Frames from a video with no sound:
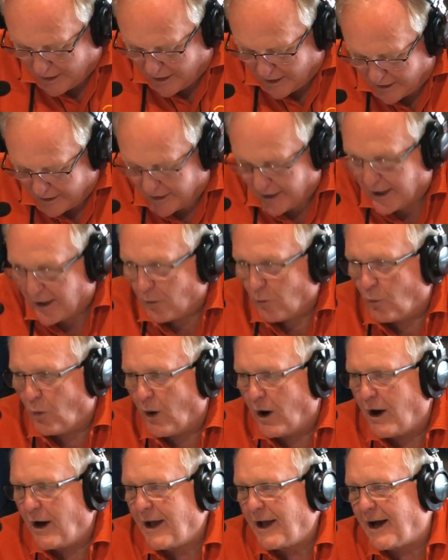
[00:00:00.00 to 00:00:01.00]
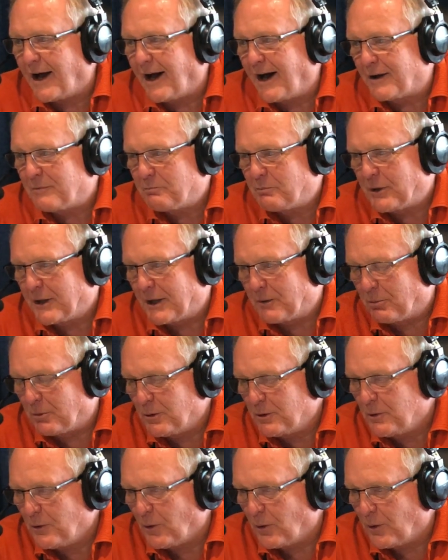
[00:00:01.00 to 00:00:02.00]
Now, why aren't
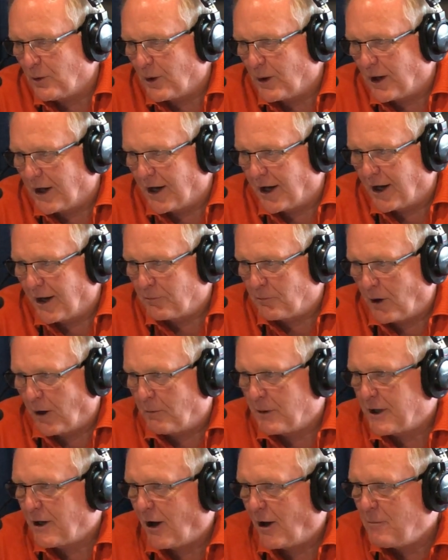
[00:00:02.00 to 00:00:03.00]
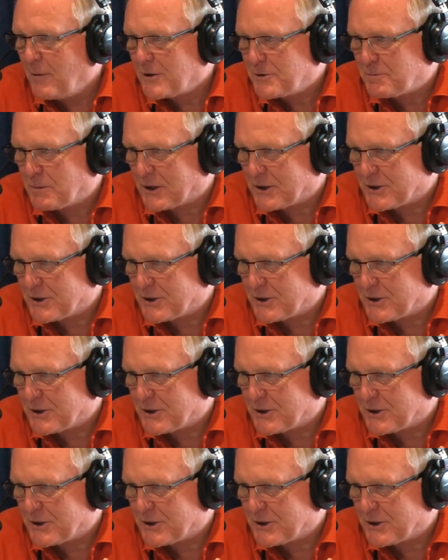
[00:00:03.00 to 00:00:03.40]
people... I mean, I must be a